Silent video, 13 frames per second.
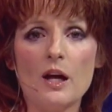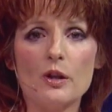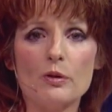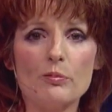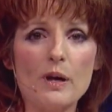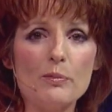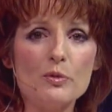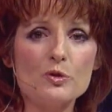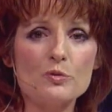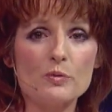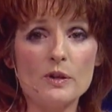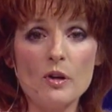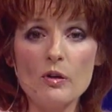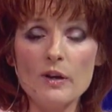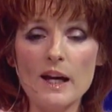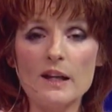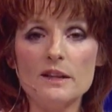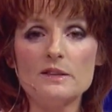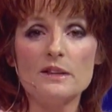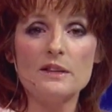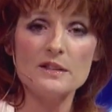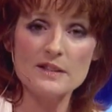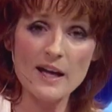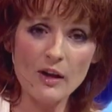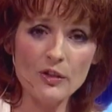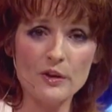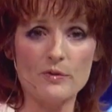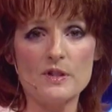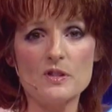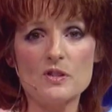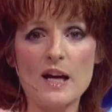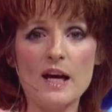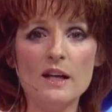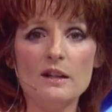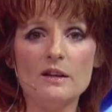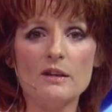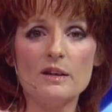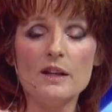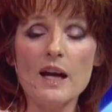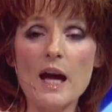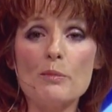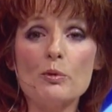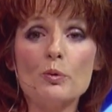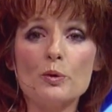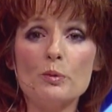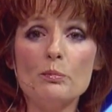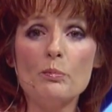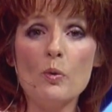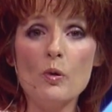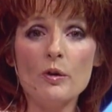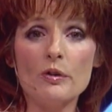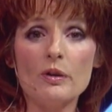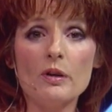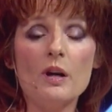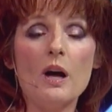the rebels relocated to the south of the state near the Cameroon border,